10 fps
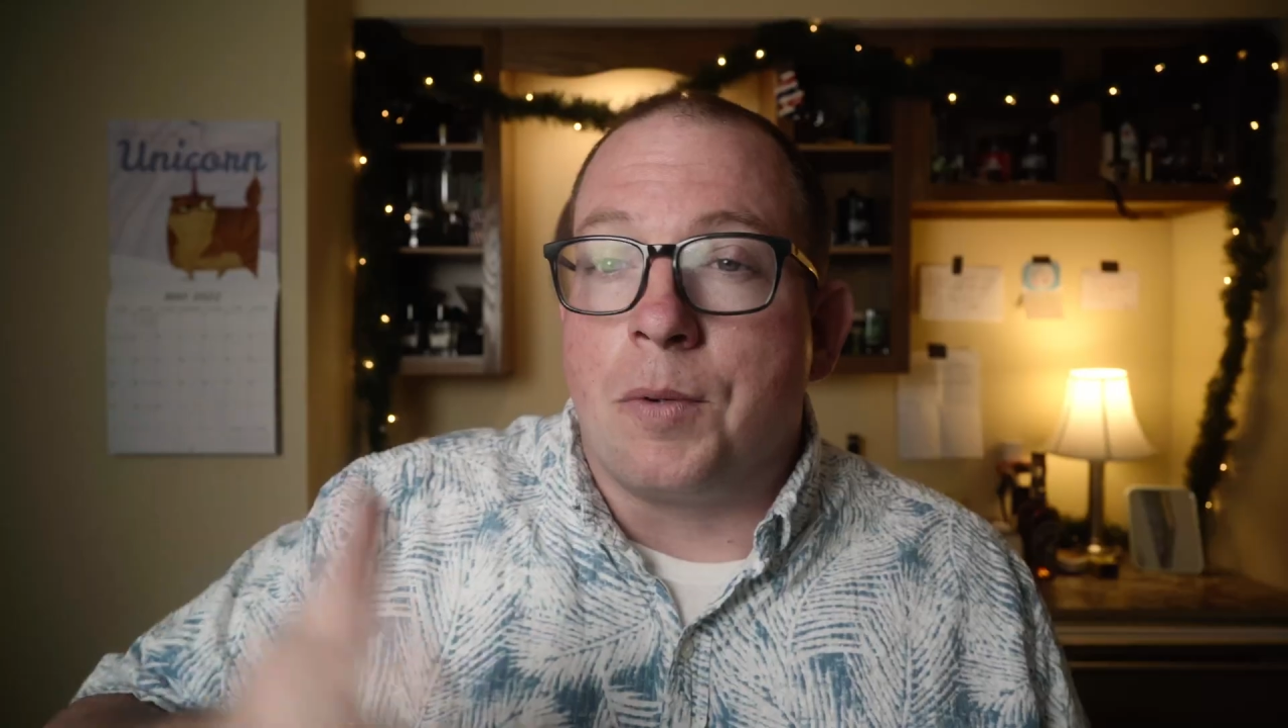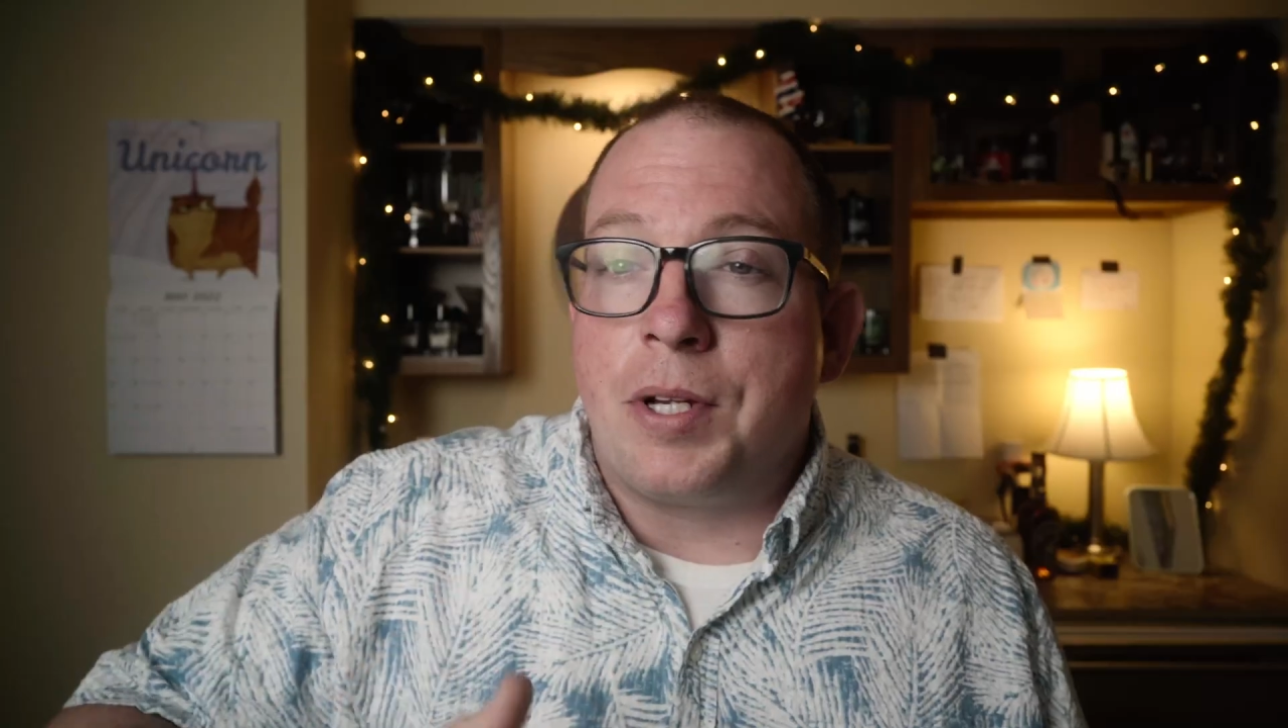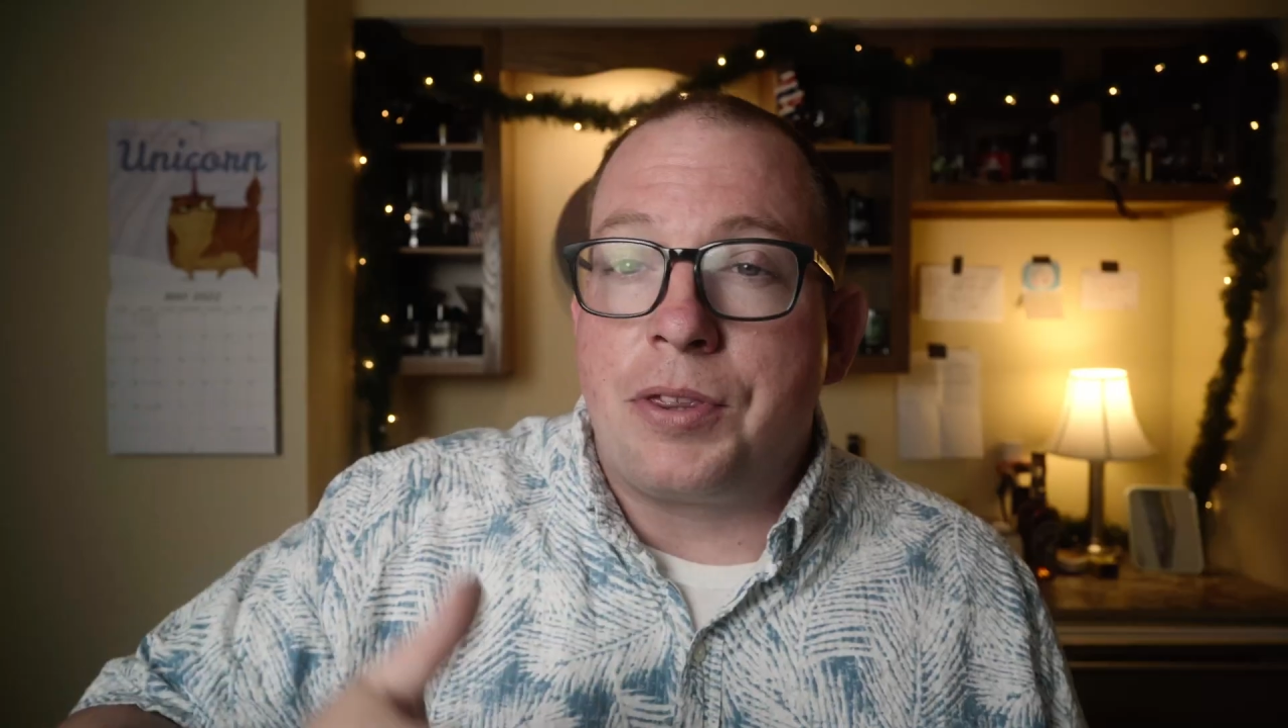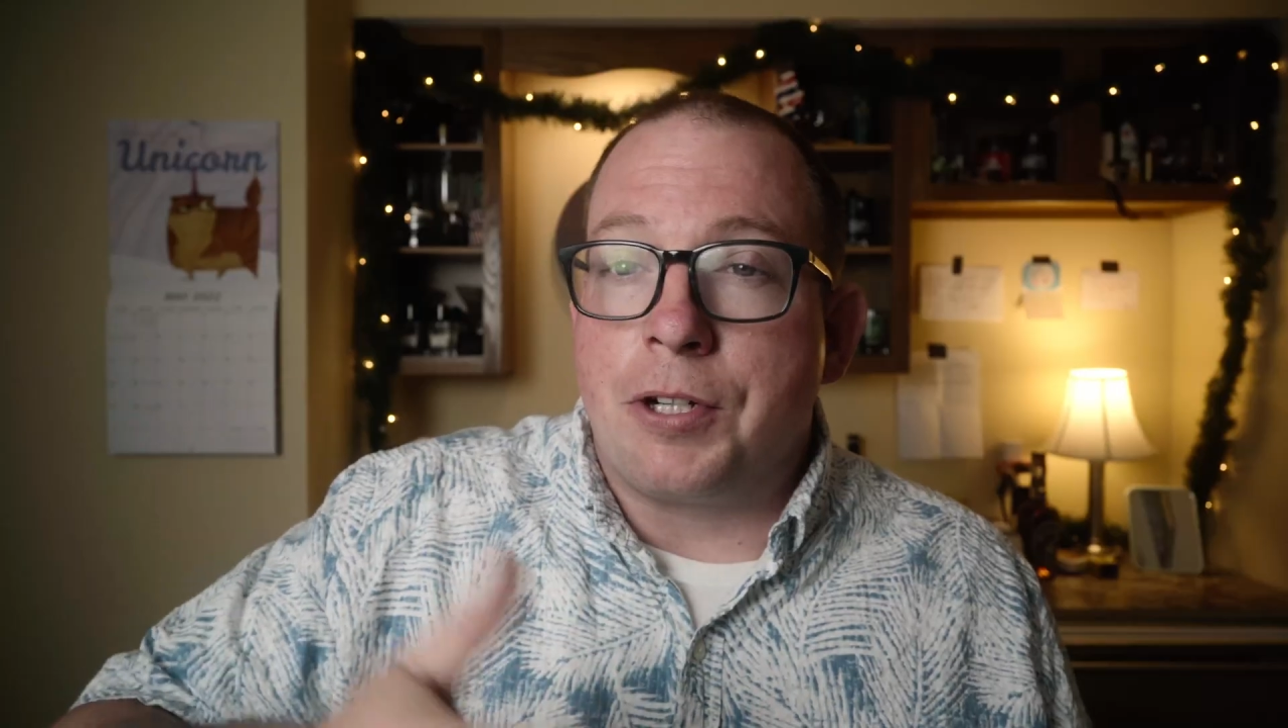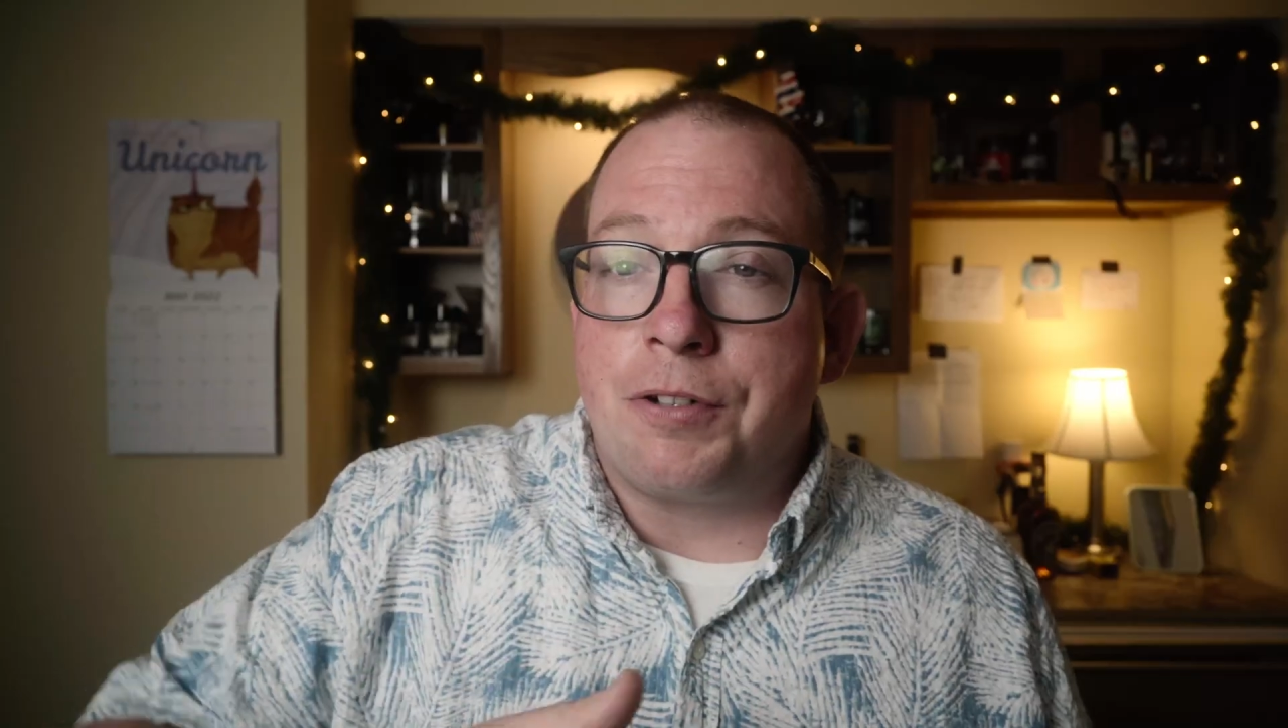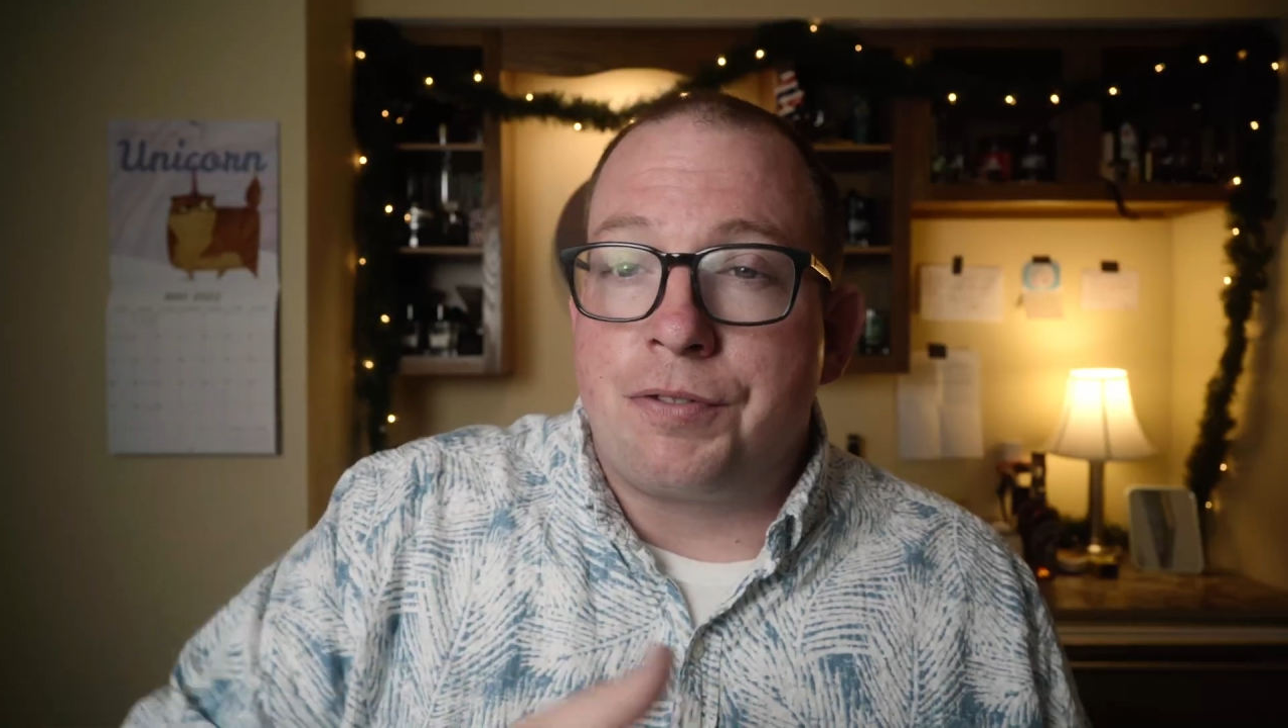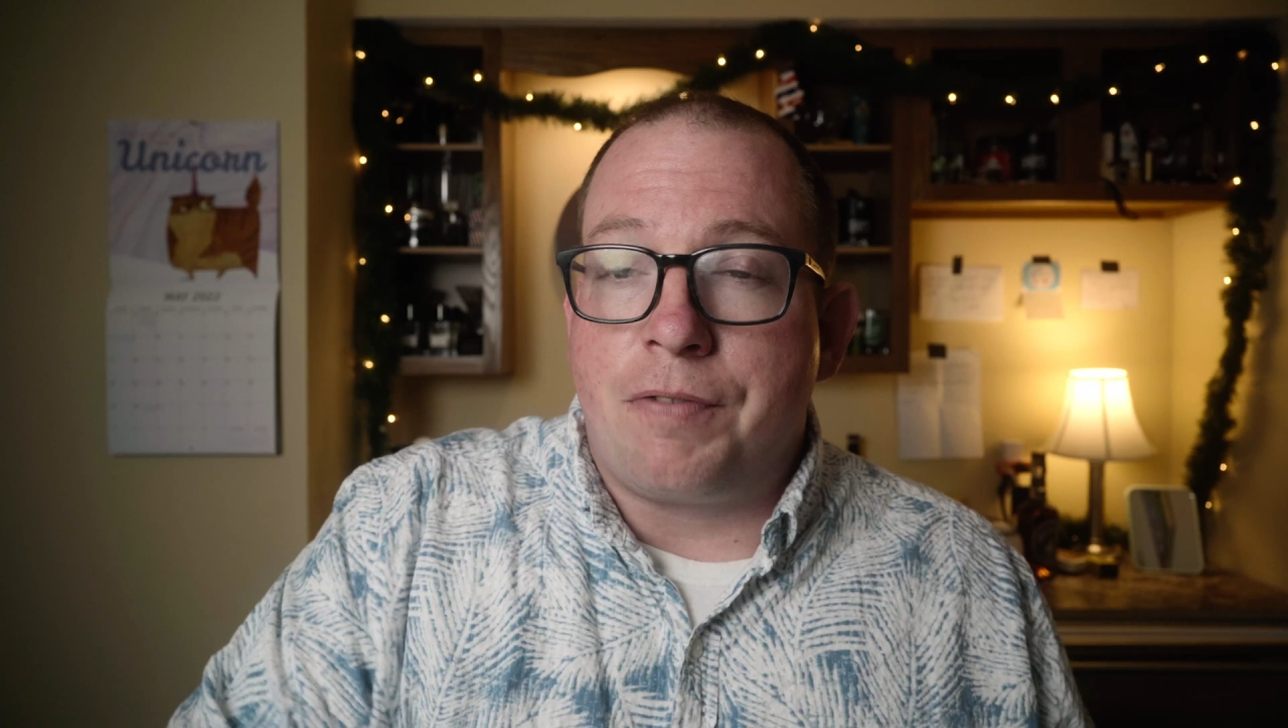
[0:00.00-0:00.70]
With those